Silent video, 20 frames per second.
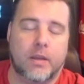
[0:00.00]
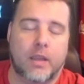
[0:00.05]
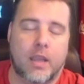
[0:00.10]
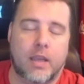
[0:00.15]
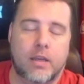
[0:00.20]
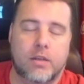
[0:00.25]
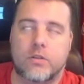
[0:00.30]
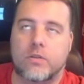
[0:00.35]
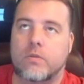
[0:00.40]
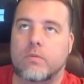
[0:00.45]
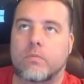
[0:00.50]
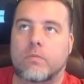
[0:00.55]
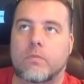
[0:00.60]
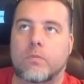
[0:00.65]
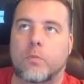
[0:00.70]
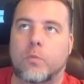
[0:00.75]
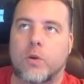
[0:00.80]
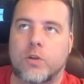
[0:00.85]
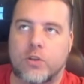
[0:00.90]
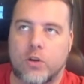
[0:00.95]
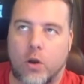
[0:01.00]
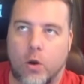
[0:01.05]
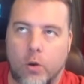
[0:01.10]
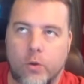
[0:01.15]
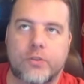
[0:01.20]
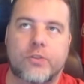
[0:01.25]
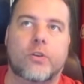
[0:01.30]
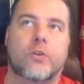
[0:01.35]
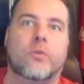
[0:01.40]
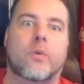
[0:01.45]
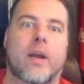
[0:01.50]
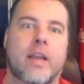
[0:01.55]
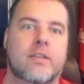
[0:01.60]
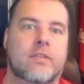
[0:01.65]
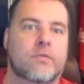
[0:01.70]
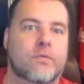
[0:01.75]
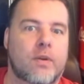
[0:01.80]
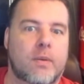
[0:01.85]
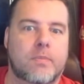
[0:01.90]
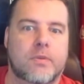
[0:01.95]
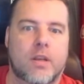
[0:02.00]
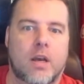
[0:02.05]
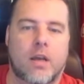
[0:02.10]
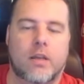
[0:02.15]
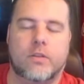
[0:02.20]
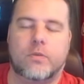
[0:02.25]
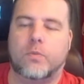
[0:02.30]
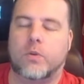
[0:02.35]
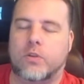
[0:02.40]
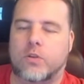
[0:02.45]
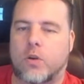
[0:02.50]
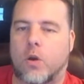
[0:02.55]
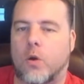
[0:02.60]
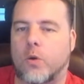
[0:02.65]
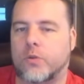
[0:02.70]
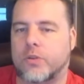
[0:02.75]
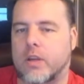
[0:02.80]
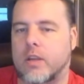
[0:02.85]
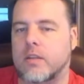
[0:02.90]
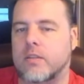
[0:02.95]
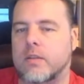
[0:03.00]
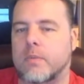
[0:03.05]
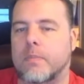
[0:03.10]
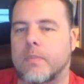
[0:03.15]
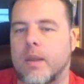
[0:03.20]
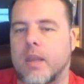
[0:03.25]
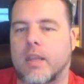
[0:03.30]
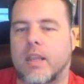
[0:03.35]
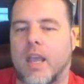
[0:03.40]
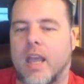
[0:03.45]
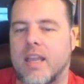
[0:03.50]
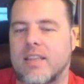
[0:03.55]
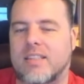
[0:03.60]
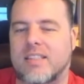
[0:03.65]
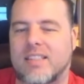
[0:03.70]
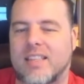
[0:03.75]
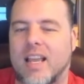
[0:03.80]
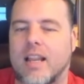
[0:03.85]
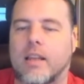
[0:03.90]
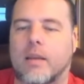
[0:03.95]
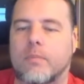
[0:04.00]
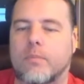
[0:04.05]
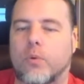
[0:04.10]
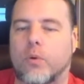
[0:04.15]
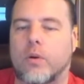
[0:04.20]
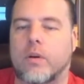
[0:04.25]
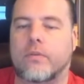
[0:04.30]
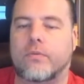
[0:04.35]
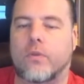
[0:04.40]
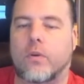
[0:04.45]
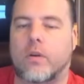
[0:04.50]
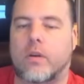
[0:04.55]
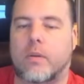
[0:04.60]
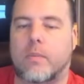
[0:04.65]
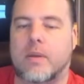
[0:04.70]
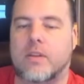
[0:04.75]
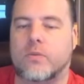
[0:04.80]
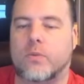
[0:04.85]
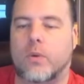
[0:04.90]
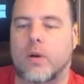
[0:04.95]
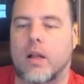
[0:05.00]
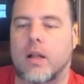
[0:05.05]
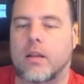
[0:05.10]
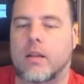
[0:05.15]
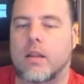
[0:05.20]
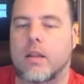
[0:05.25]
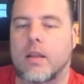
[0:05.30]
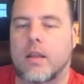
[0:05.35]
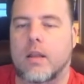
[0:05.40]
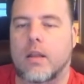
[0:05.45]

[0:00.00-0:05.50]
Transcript: gauge, which also Ace and Rim does, which also is a big selling point for them as well.